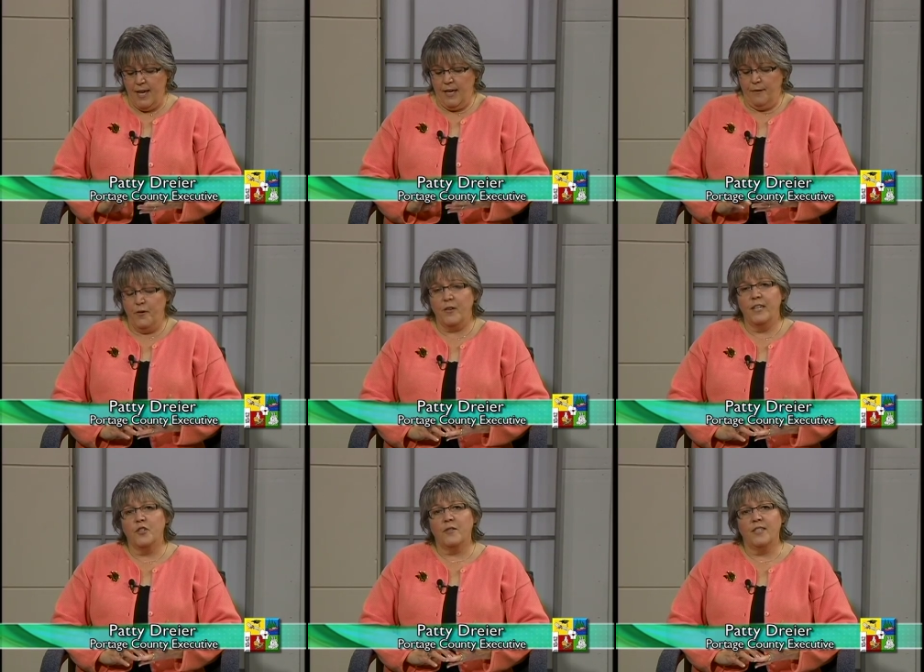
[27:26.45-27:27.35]
If you're
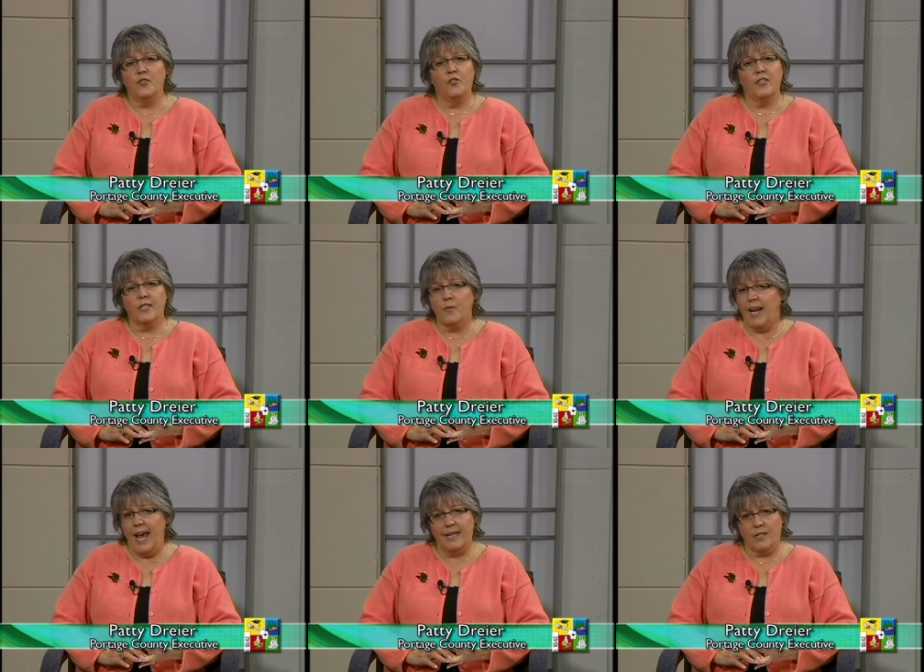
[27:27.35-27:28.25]
interested, you just want
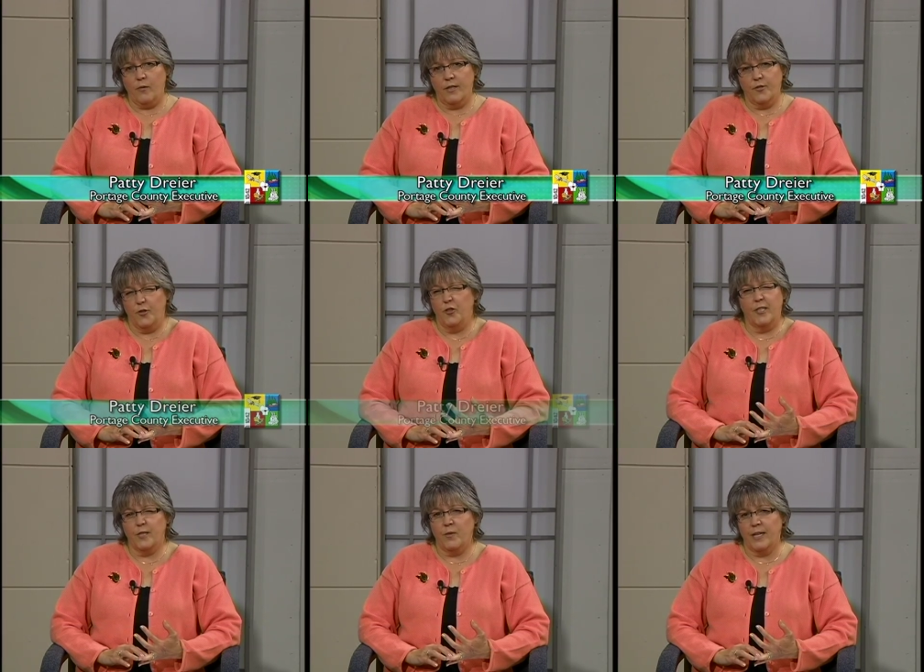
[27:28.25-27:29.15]
to ask questions, you
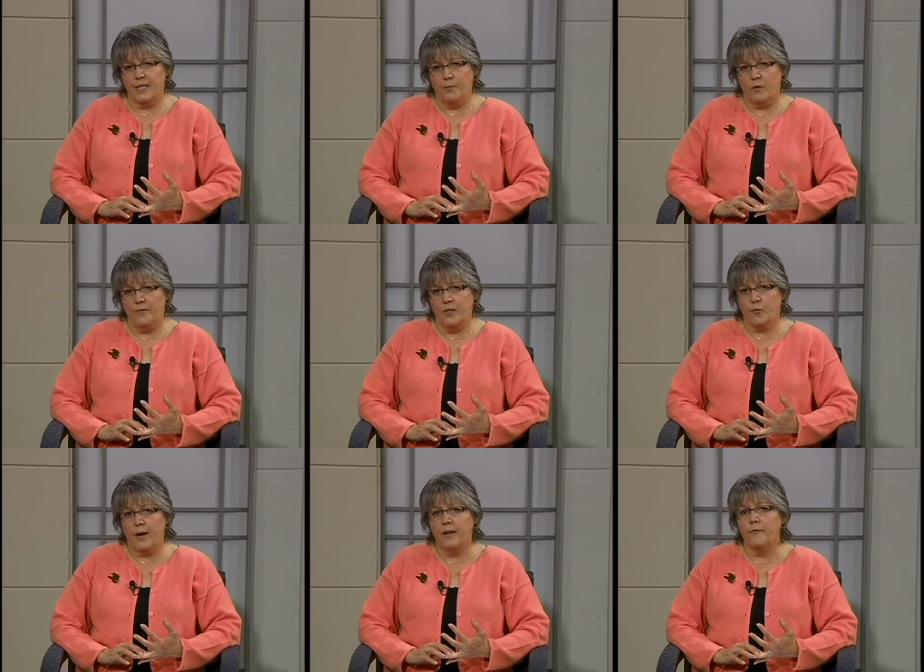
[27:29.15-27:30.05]
just want to explore if it's
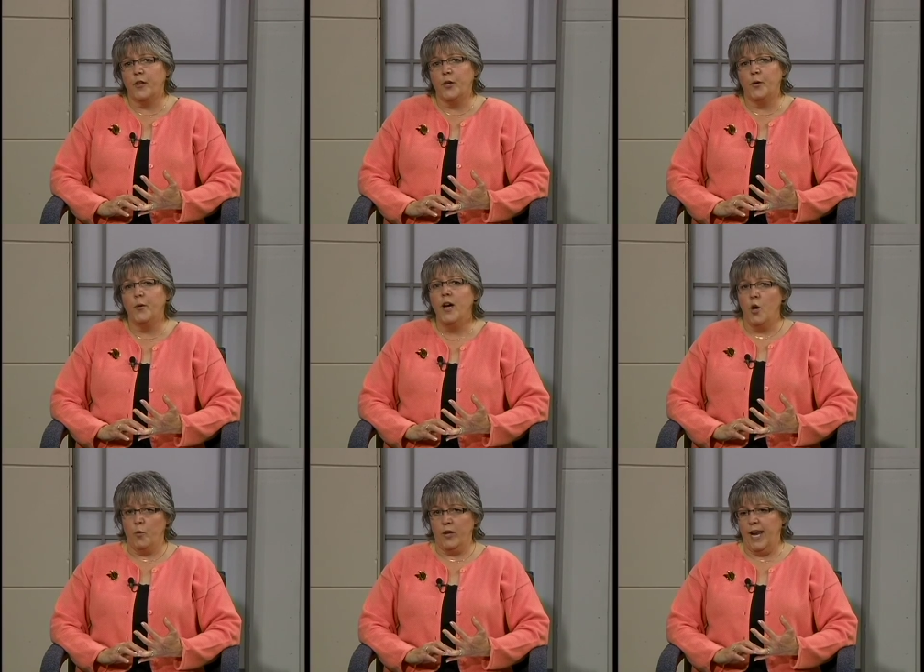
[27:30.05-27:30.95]
right for you,
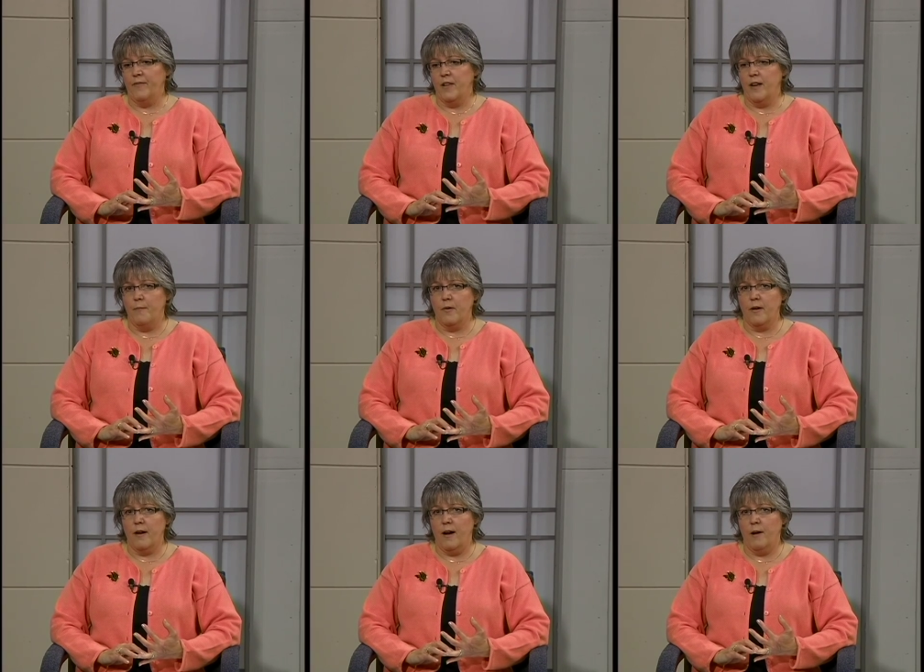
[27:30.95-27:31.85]
we're going to have the
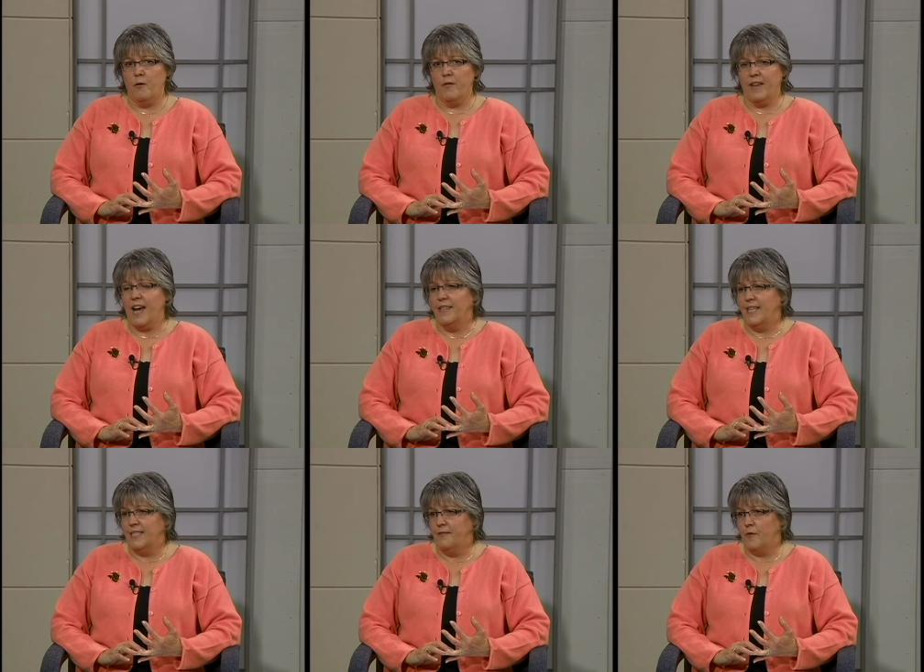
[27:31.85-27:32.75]
number or the
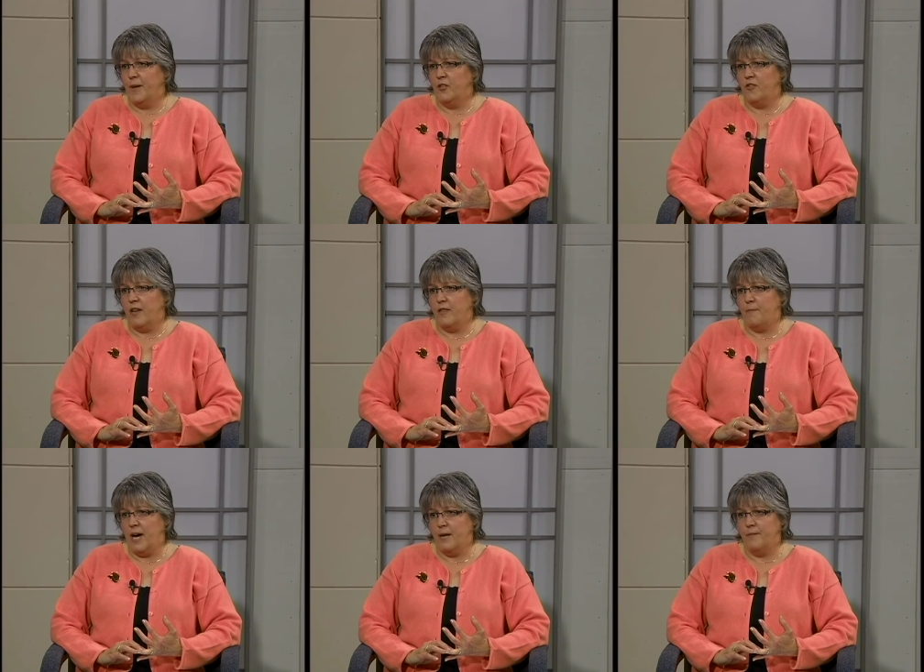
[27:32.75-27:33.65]
contact information on the
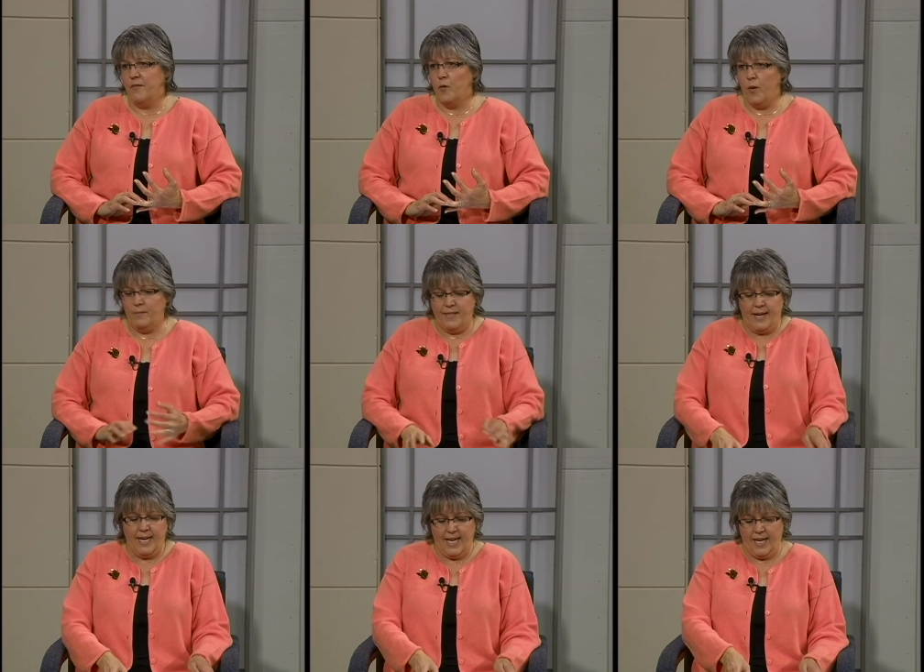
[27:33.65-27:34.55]
bottom of the
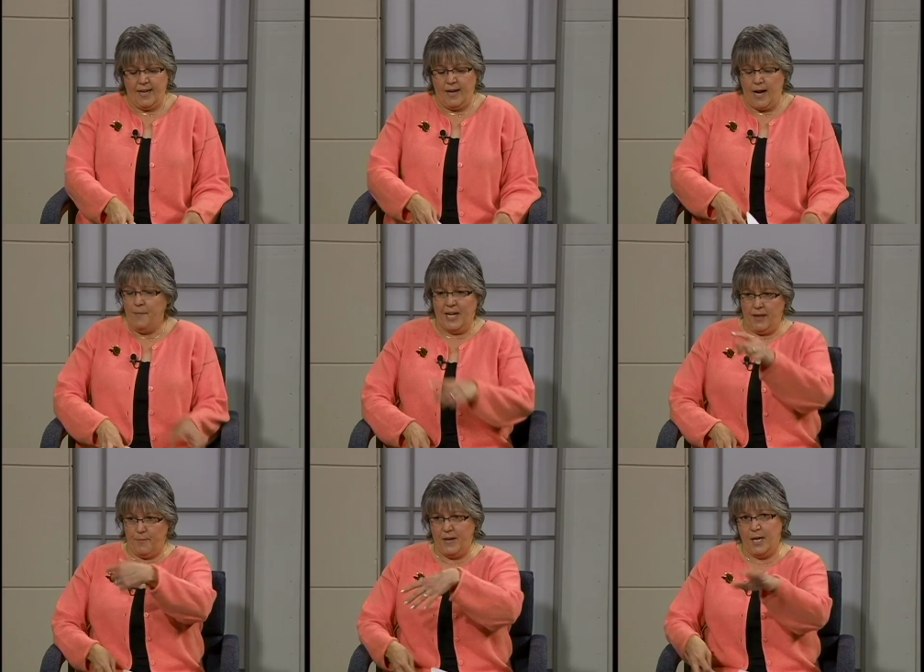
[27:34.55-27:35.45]
website here,
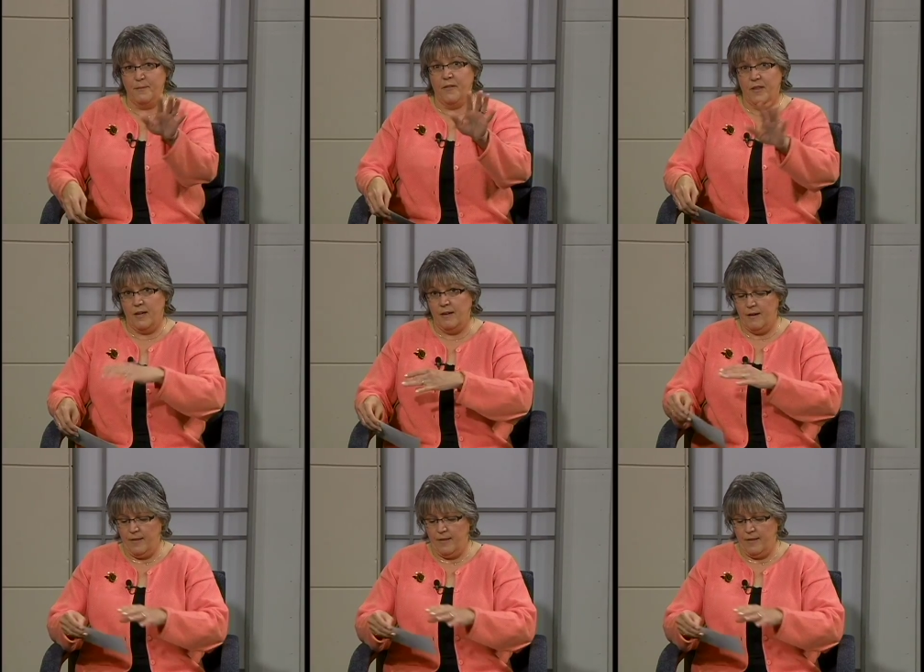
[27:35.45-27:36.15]
on the bottom of the